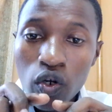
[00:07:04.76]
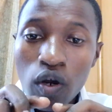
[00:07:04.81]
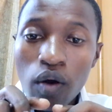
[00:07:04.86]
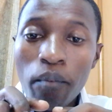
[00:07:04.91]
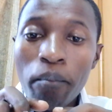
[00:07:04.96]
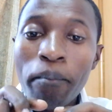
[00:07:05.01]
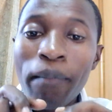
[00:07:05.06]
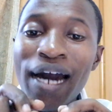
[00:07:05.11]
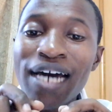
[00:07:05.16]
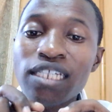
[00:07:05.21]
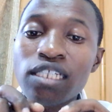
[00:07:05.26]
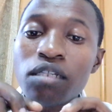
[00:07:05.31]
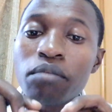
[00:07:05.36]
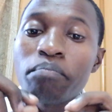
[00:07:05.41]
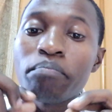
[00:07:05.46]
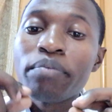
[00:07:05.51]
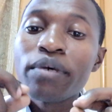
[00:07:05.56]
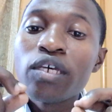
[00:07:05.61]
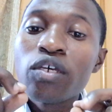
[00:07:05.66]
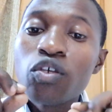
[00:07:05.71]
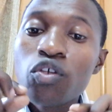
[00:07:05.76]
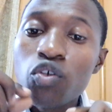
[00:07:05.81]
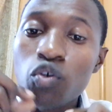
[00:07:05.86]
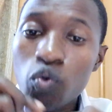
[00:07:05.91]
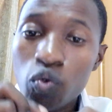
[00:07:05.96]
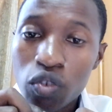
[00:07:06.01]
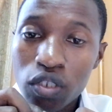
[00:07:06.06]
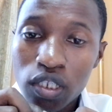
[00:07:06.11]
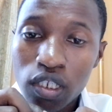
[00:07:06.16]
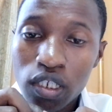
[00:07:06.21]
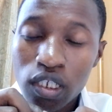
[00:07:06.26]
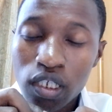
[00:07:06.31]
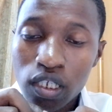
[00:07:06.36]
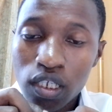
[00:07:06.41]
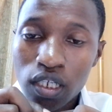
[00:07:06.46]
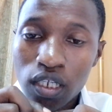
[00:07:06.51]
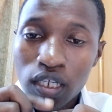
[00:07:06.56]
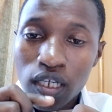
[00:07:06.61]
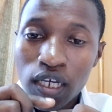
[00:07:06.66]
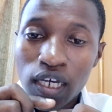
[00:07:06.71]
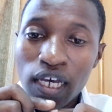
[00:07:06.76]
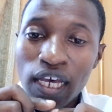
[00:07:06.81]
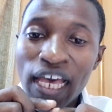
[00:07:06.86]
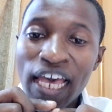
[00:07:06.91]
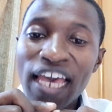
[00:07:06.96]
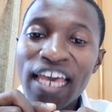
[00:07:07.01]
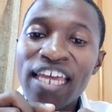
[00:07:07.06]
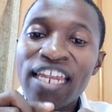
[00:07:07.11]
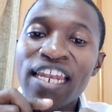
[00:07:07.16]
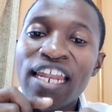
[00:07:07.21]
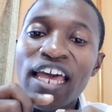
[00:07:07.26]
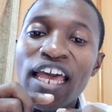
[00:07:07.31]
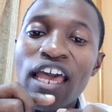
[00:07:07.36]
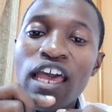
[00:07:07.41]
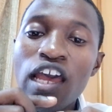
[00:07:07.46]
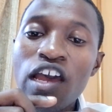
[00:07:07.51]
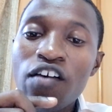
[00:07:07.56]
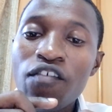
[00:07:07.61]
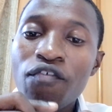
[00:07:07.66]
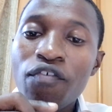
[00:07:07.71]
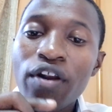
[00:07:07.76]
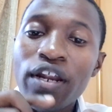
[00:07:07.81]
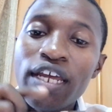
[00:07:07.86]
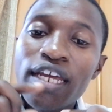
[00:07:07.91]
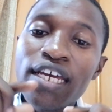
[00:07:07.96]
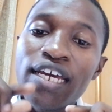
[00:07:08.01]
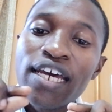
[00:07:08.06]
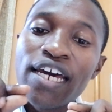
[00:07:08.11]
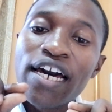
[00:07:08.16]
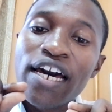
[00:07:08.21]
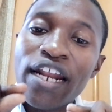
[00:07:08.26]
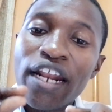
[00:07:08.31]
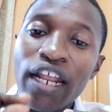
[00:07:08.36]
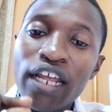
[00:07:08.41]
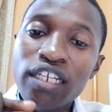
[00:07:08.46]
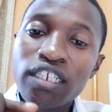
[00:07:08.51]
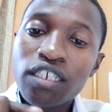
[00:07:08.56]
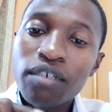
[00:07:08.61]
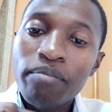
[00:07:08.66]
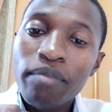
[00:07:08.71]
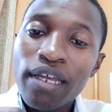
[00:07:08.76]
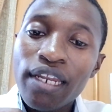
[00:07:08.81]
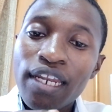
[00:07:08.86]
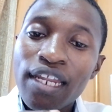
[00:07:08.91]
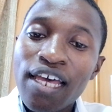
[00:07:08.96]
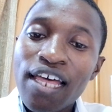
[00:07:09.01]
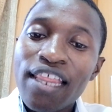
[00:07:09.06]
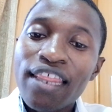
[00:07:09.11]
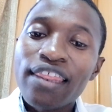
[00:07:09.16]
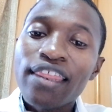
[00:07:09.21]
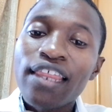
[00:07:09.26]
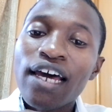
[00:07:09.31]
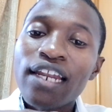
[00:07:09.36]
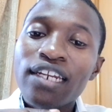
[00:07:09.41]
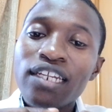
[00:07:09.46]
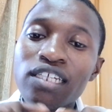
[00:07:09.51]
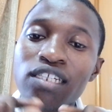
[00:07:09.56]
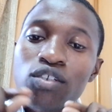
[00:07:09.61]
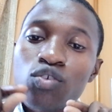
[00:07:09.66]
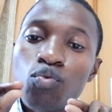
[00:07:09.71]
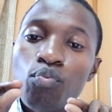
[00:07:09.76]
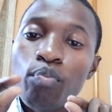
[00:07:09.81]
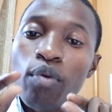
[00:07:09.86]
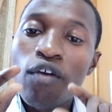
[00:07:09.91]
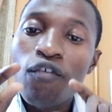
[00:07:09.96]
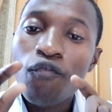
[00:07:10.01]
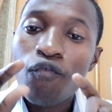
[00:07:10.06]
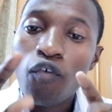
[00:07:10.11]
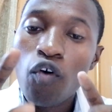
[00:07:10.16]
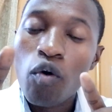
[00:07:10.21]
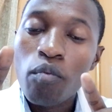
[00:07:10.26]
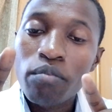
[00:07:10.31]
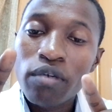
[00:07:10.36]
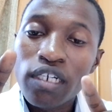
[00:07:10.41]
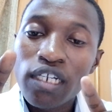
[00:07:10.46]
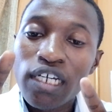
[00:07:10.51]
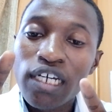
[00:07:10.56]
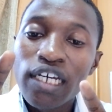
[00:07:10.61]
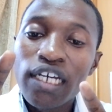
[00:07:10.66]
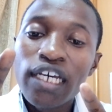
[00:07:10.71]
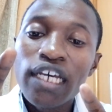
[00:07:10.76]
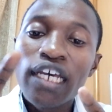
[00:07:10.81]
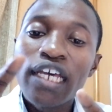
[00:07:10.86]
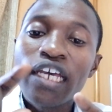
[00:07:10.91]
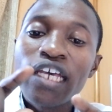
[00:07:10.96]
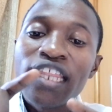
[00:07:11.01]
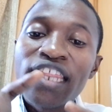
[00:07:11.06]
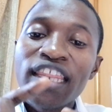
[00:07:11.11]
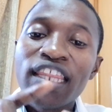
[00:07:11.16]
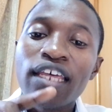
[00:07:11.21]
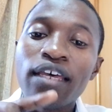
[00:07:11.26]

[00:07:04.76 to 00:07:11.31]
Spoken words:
must be used in every regimen that is to be formed for